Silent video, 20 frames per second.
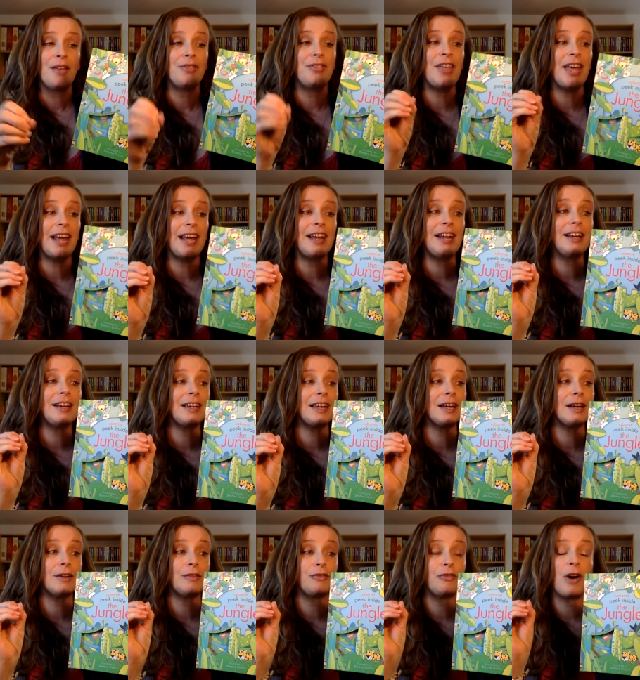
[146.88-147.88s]
They
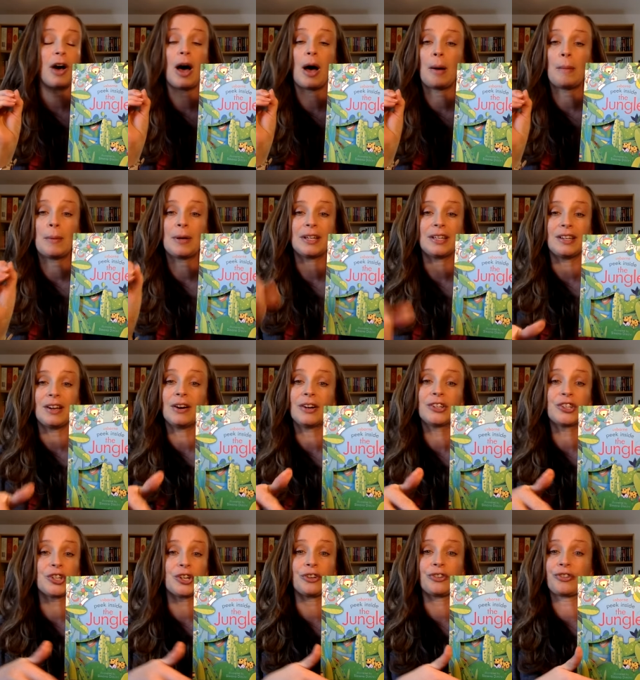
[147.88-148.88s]
give um,
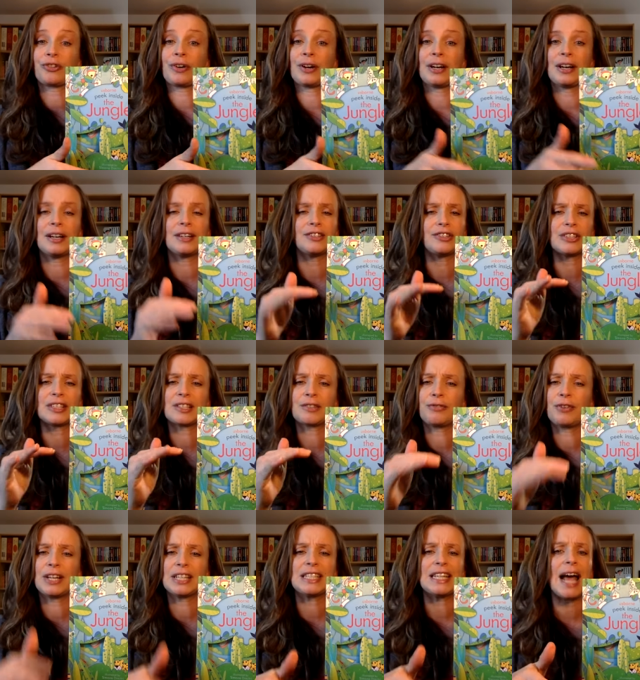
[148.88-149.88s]
young children
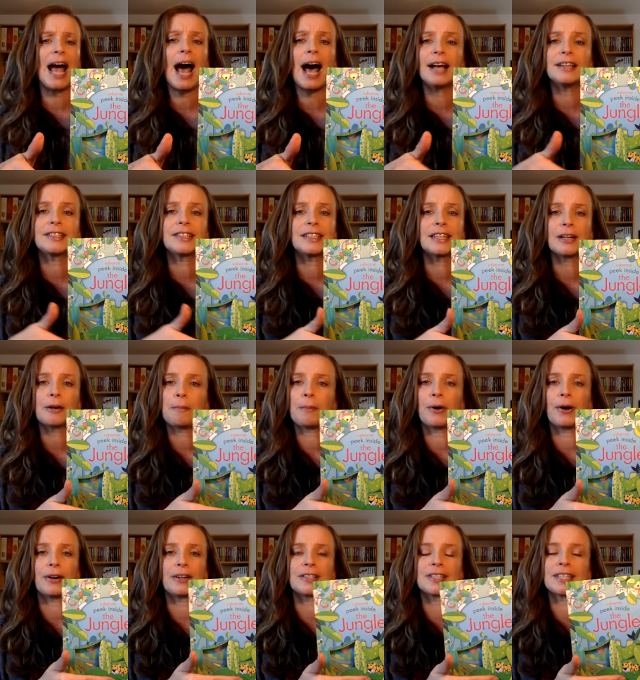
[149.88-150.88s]
just fantastic
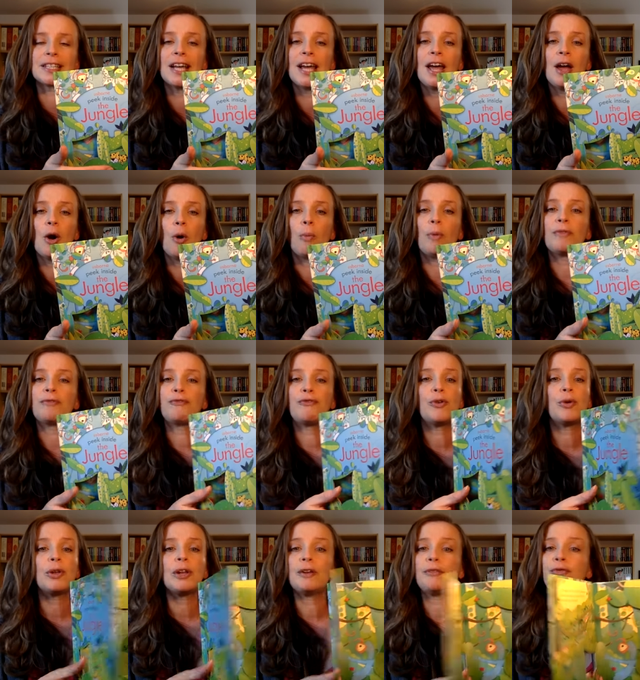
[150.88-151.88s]
books with,
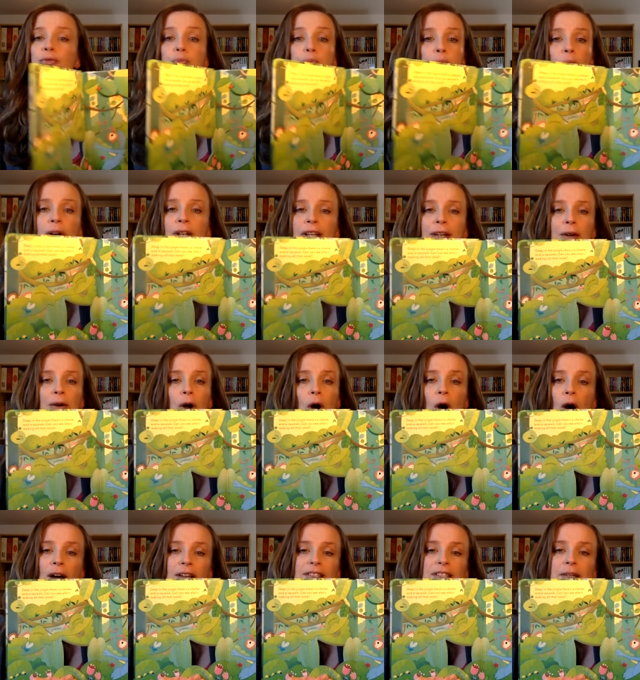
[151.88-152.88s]
full of really
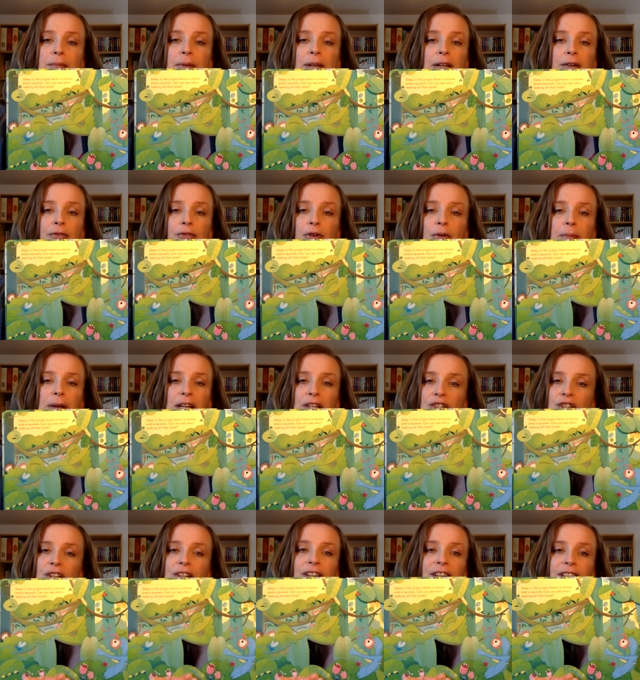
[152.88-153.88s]
awesome
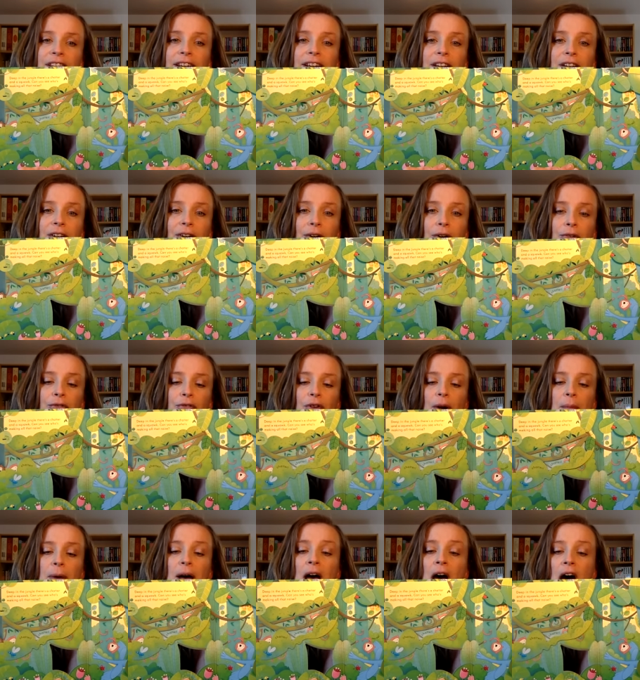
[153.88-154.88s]
information that they can learn
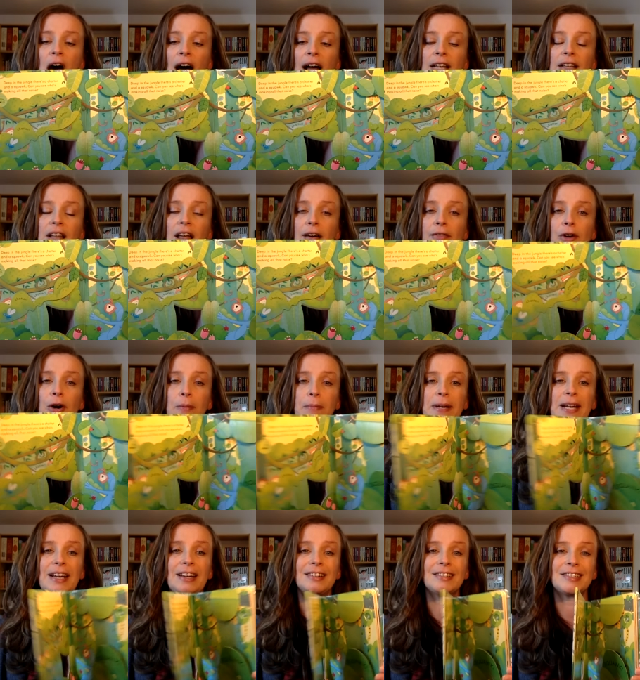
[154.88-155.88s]
from. I love our
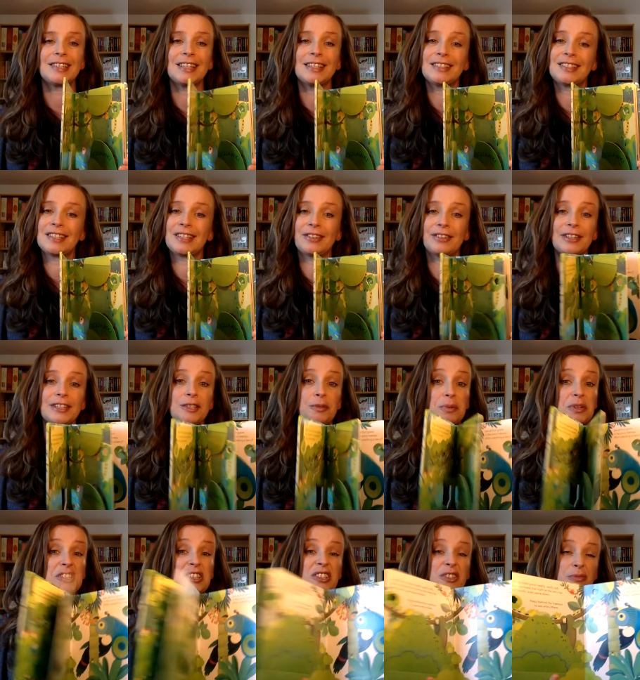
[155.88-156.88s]
Peek Inside series,
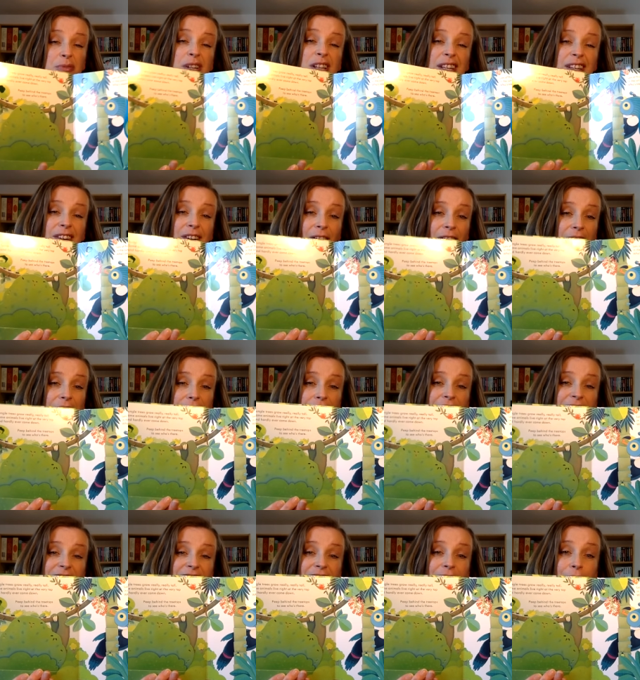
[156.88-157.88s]
which is really
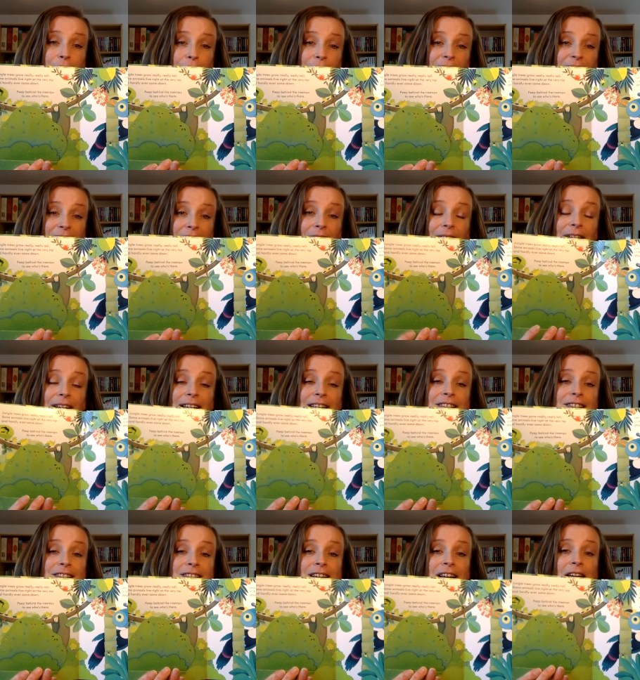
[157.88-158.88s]
nonfiction for the
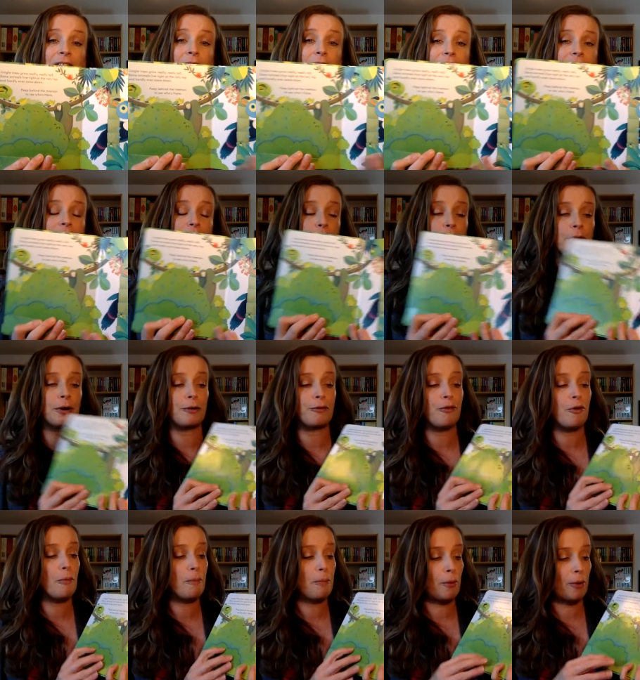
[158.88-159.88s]
youngest. These
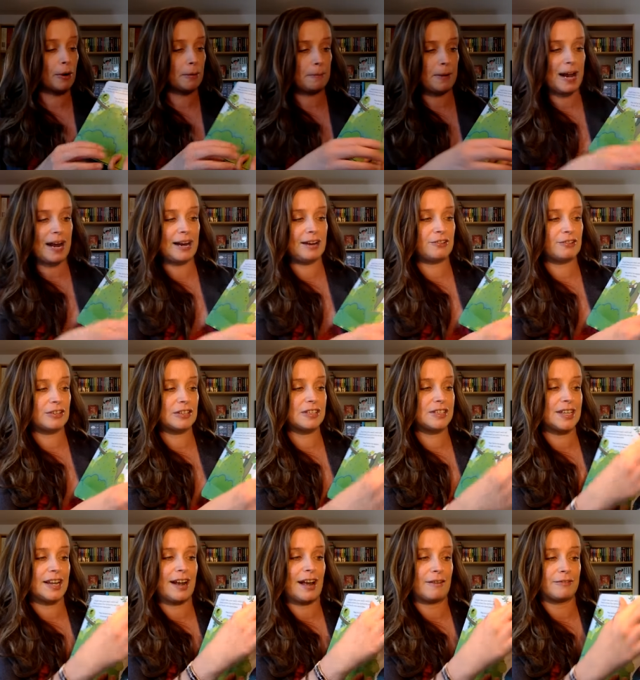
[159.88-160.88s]
wonderful board
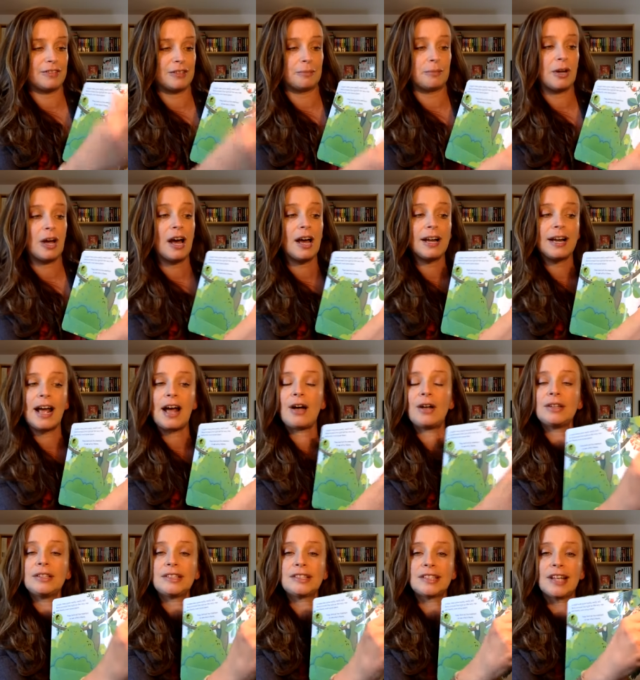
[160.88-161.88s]
pages, they have some
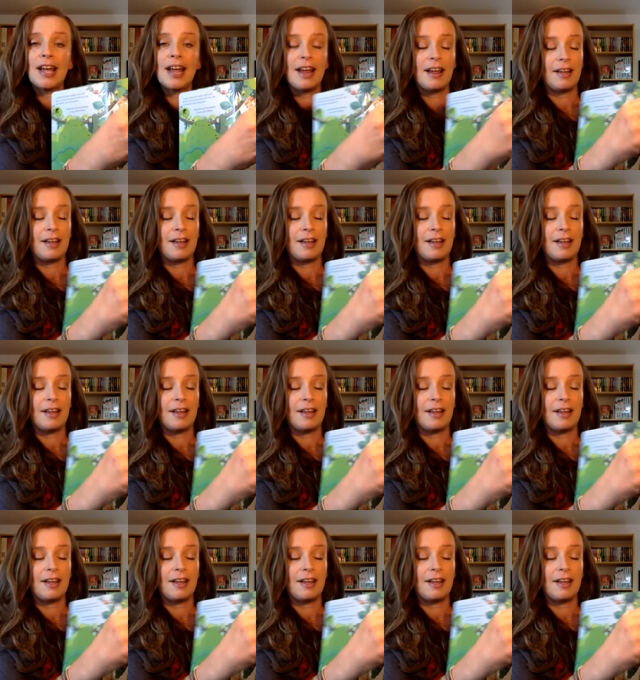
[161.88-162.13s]
cutouts,